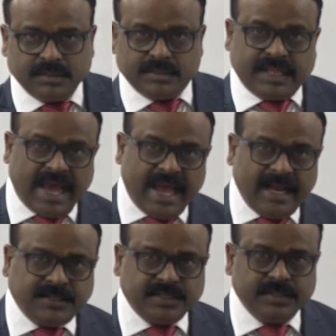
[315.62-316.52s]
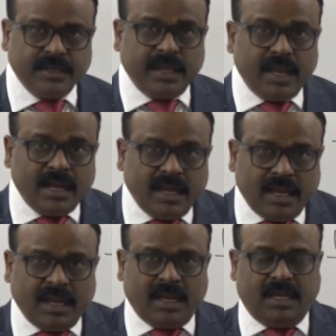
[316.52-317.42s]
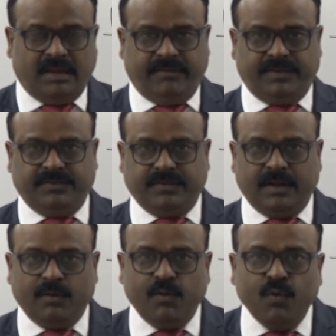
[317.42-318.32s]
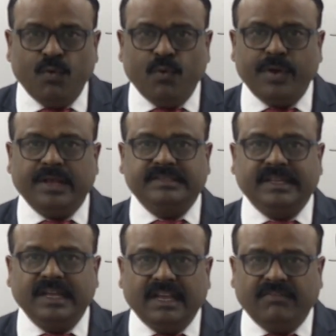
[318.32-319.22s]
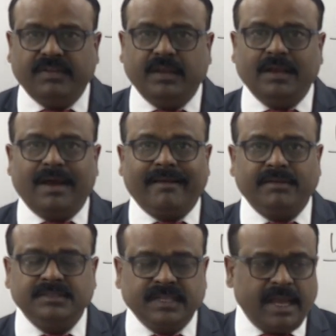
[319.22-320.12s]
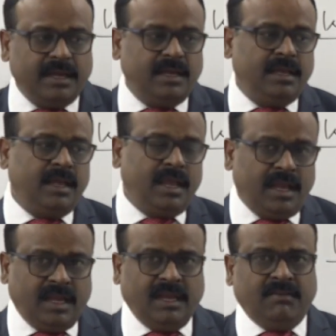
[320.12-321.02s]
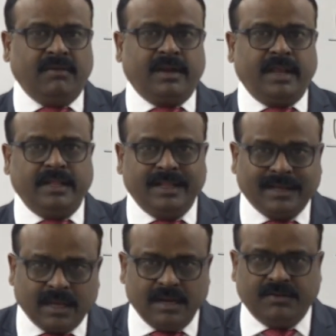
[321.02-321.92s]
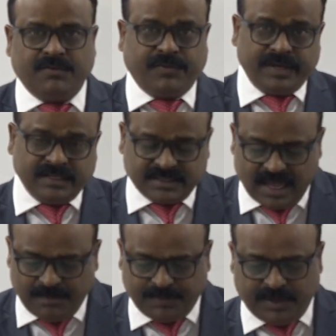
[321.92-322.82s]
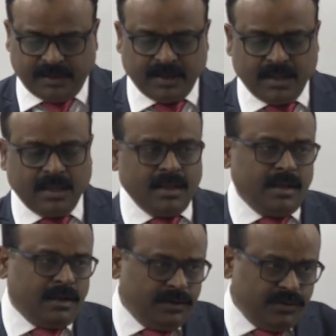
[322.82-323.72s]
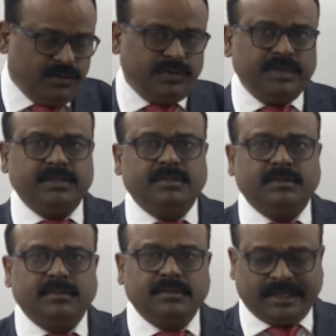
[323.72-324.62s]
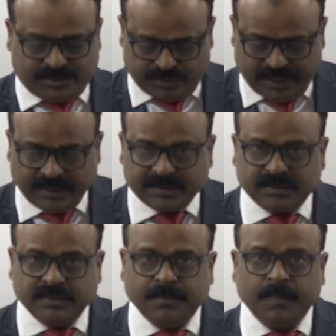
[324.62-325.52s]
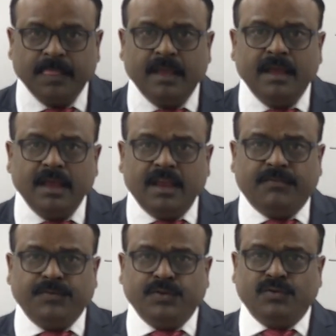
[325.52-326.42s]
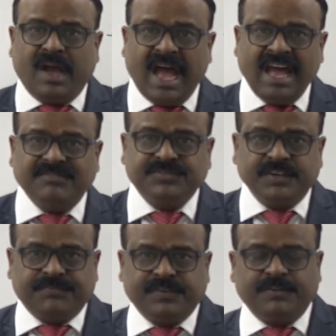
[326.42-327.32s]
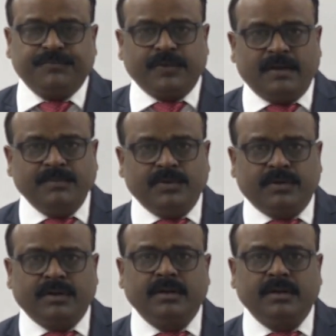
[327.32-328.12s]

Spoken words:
that any individual who is living or residing anywhere in the country, for example, the students, if you have shifted from your